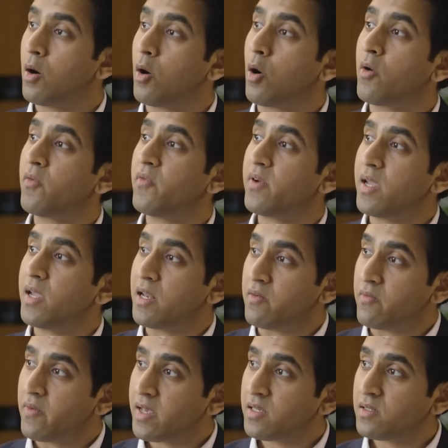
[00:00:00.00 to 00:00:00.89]
of
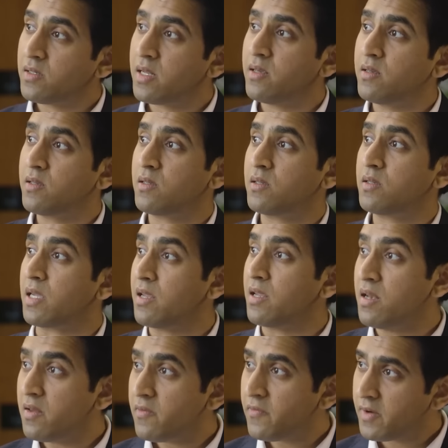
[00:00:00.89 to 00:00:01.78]
investing
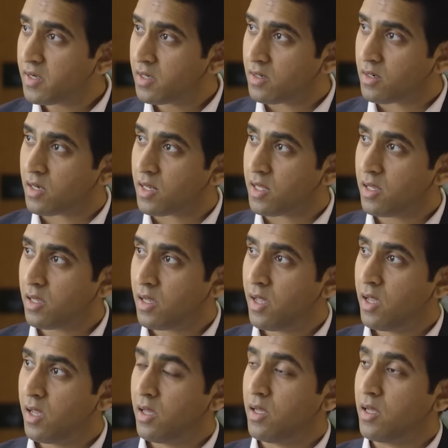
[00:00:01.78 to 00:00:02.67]
significantly
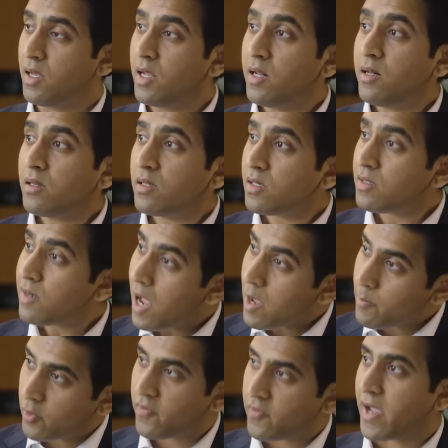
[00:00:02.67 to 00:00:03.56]
in the
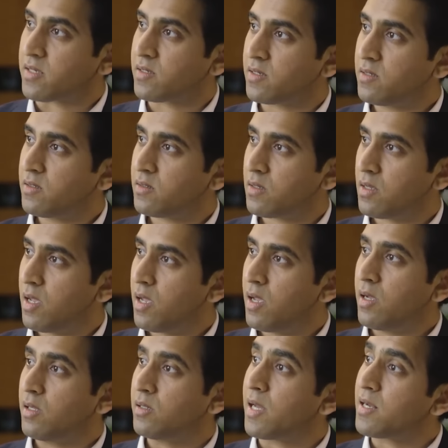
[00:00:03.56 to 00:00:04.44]
type of assets
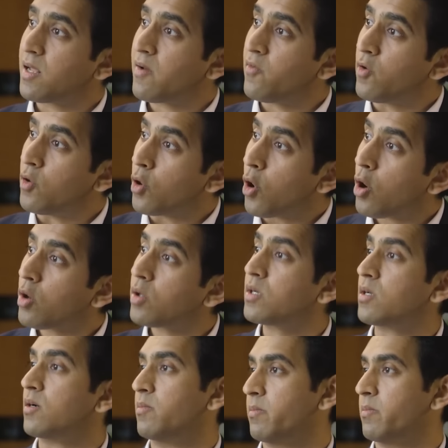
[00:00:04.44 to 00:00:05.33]
that have
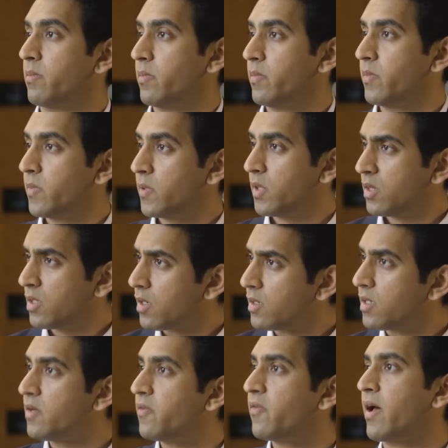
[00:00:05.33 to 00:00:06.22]
long-term
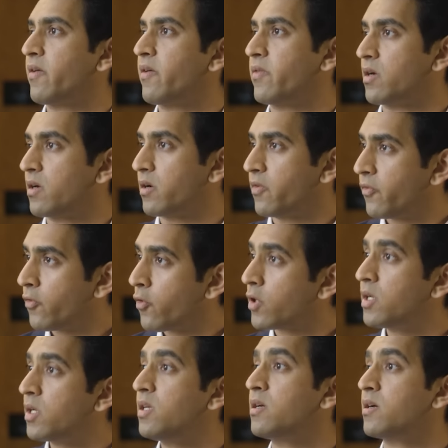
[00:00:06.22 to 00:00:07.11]
35-year,
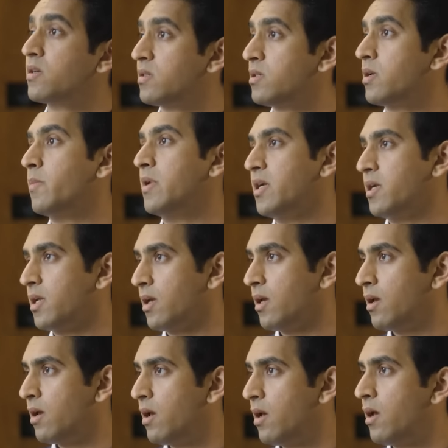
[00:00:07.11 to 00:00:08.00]
40-year stability.
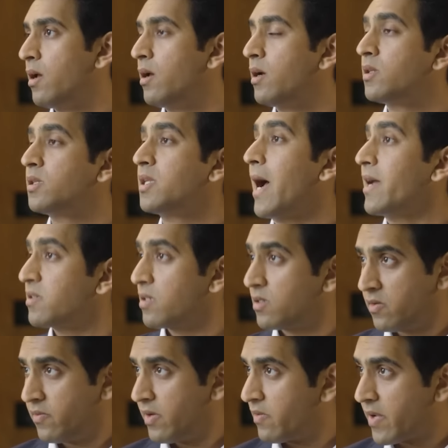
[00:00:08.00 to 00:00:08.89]
The
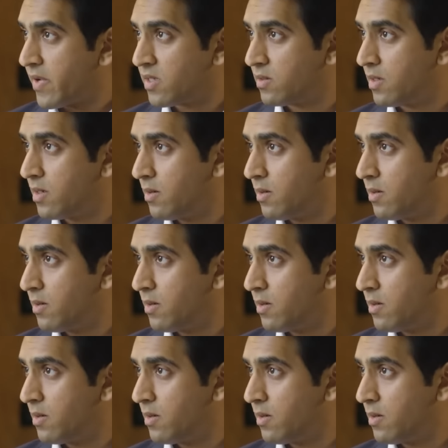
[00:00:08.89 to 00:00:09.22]
assets we invest